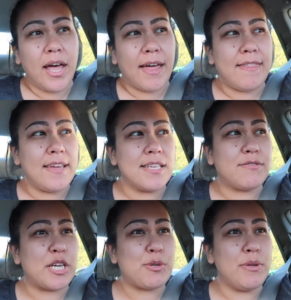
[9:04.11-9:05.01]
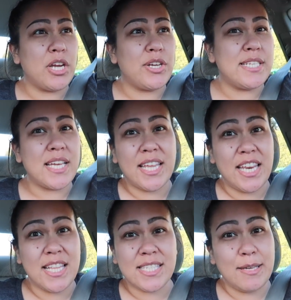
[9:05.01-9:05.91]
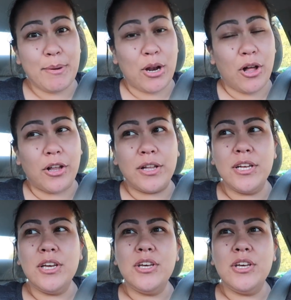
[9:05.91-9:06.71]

I think his freshman year he said he didn't sleep at all.